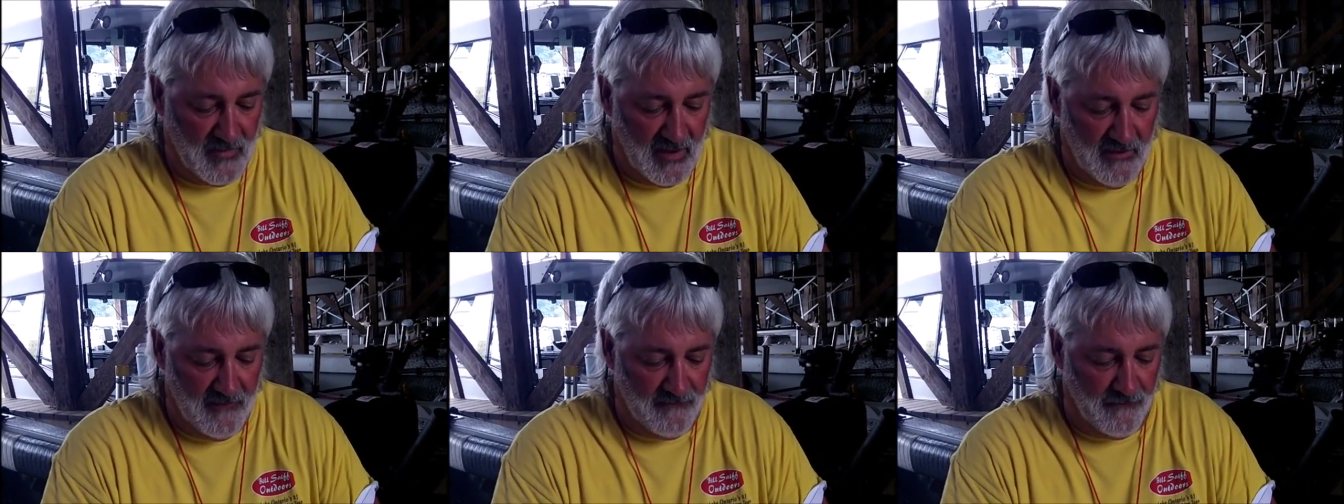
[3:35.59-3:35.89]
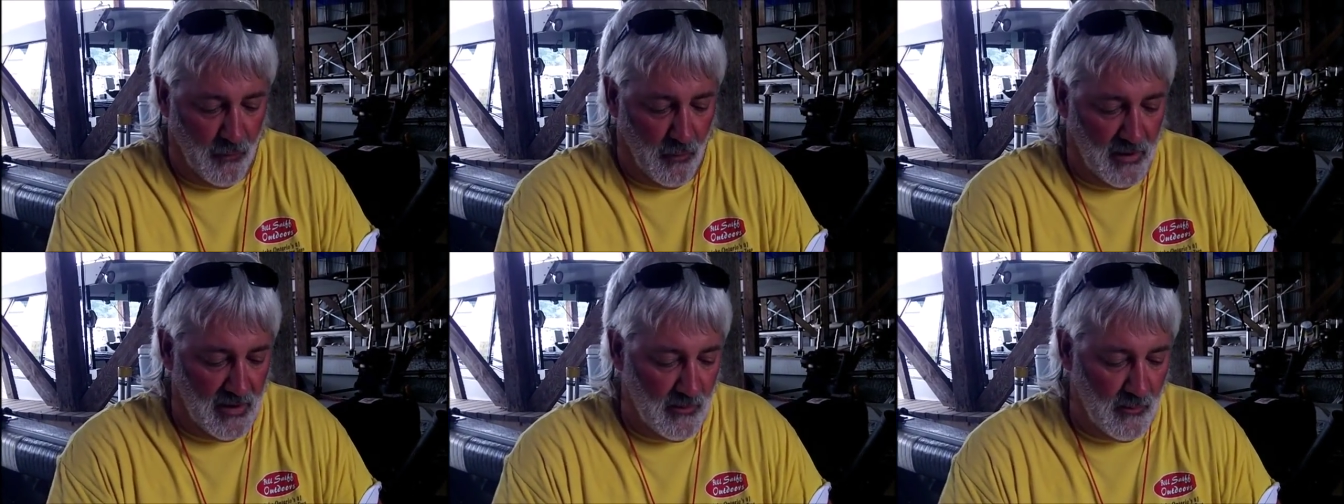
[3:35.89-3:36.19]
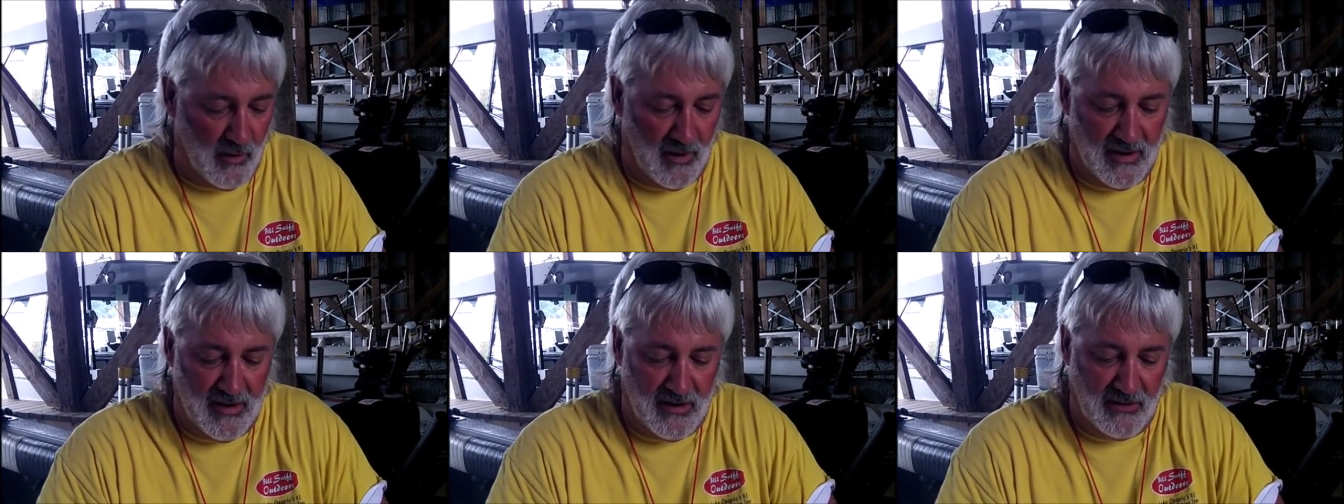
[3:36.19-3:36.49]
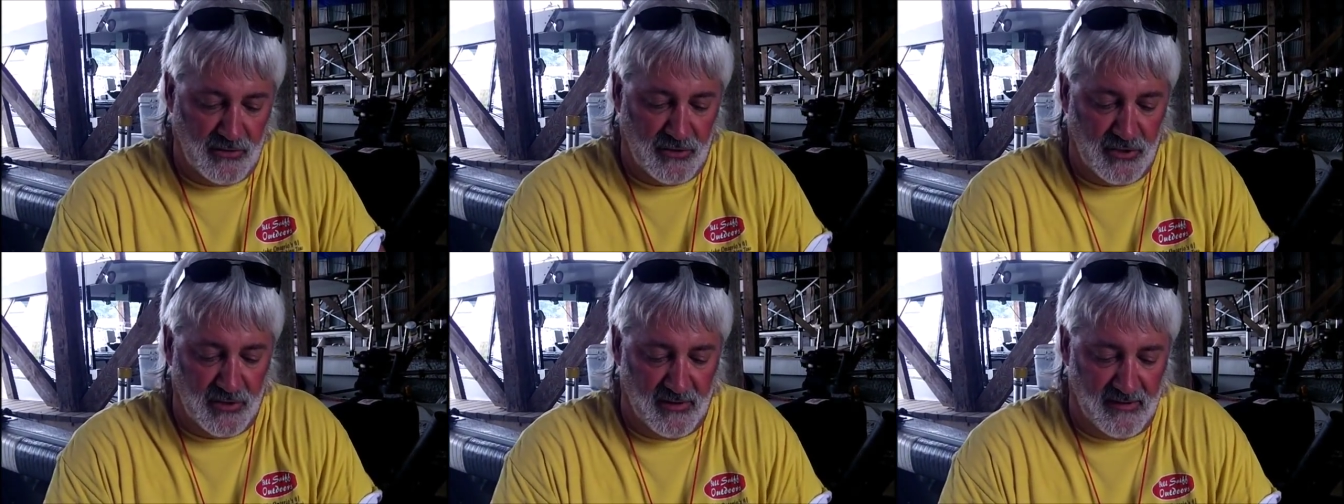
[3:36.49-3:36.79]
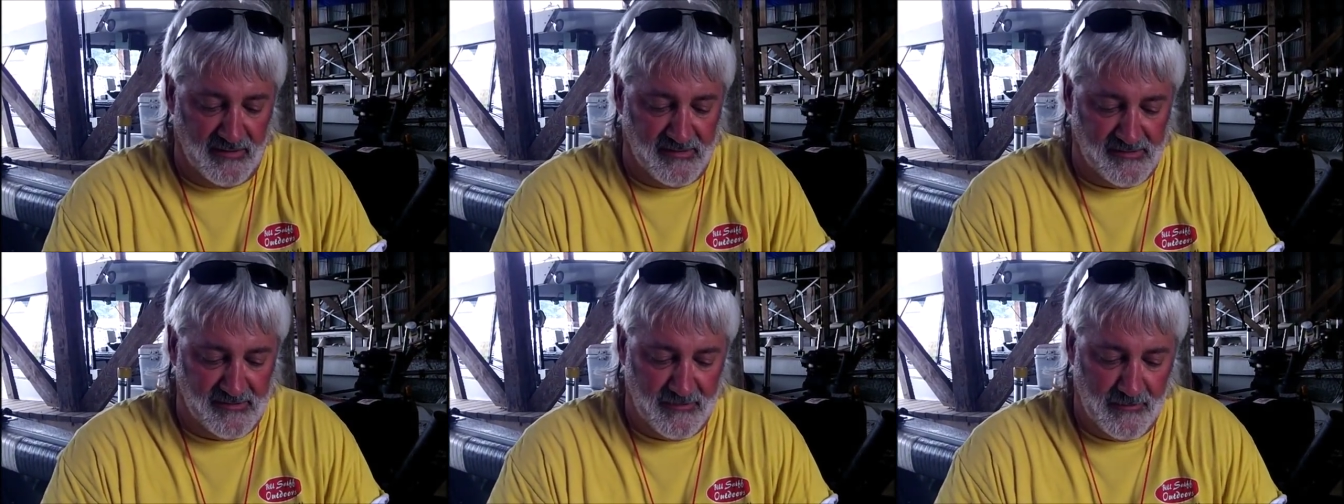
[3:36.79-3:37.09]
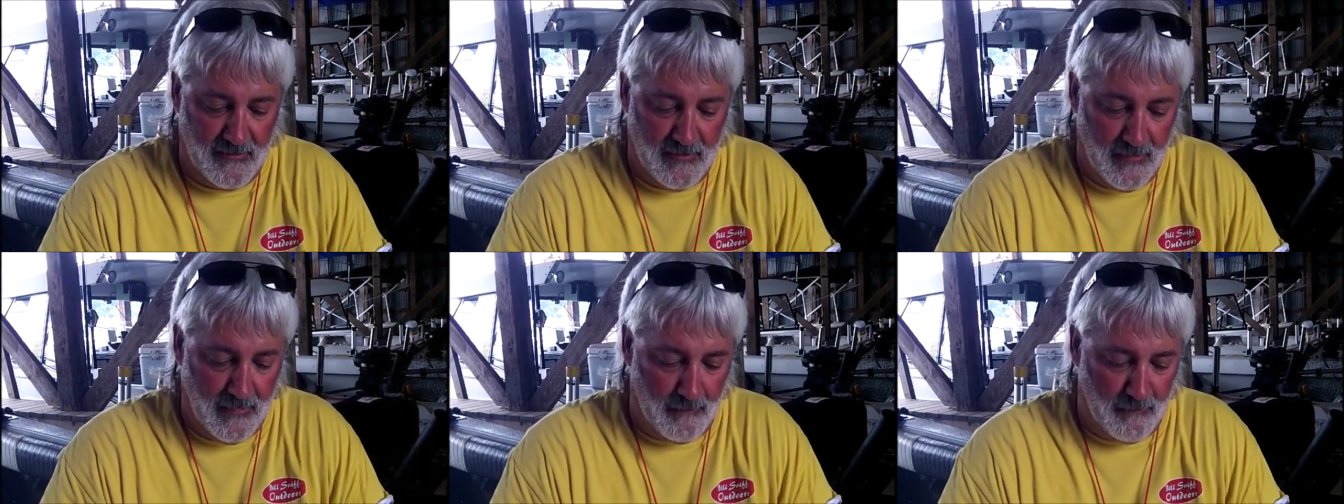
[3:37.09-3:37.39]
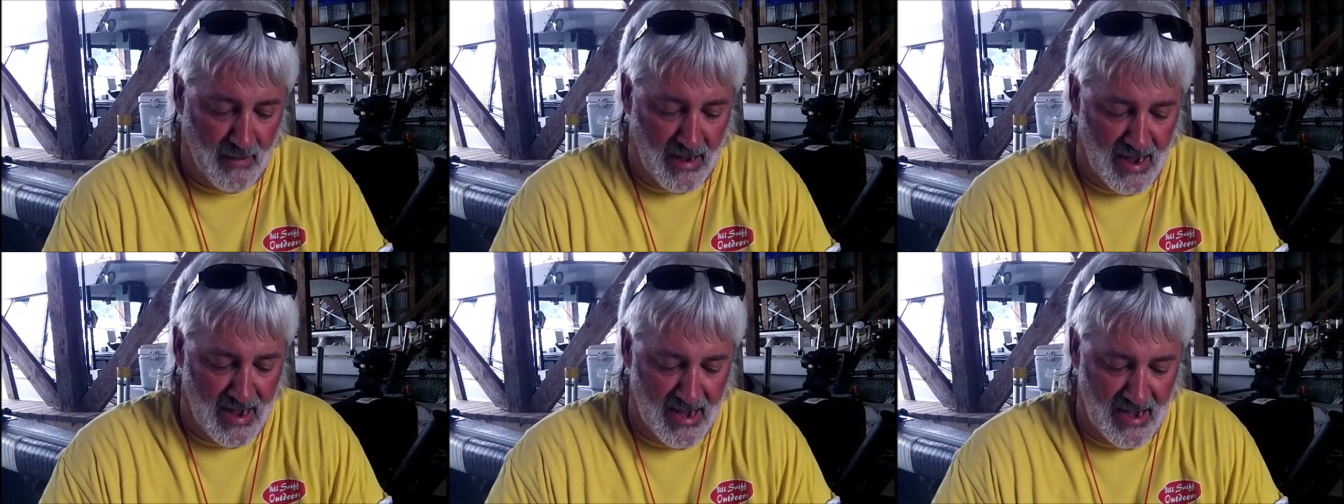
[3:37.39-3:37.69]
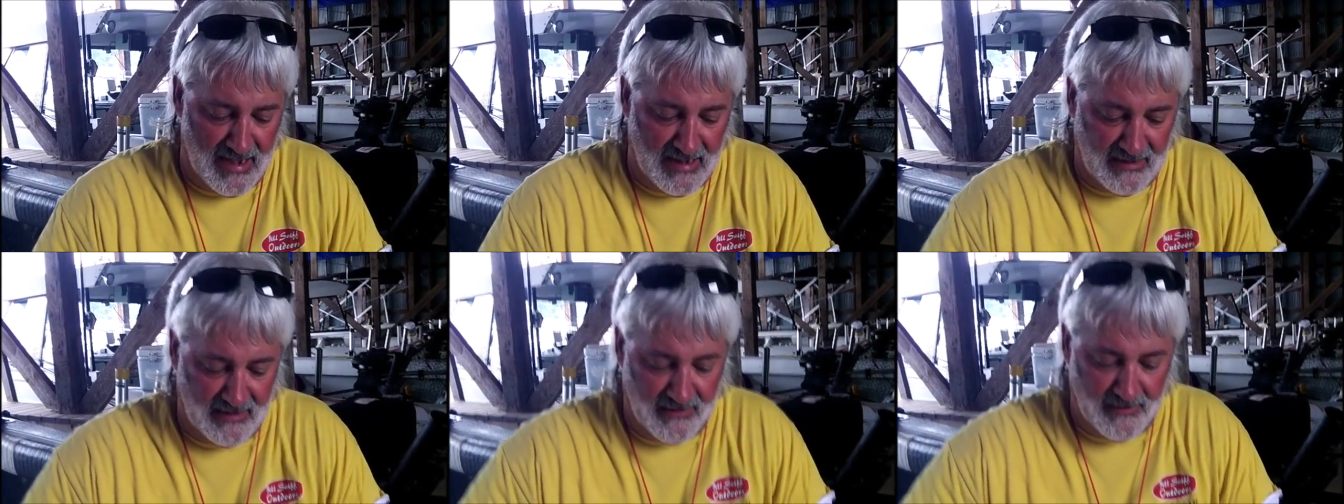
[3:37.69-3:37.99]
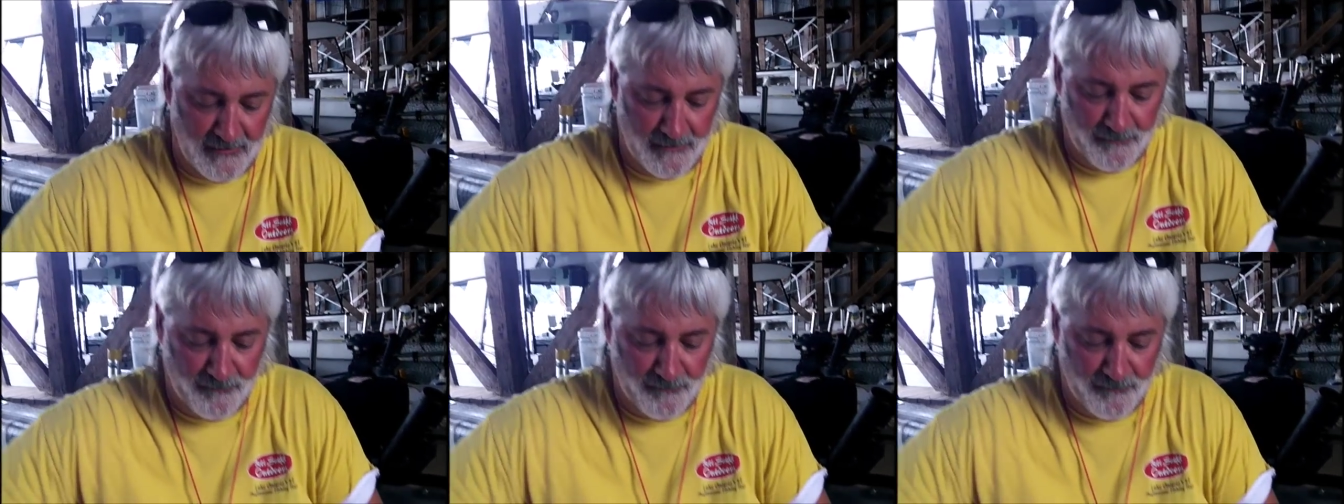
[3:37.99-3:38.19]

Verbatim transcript: 41 inches behind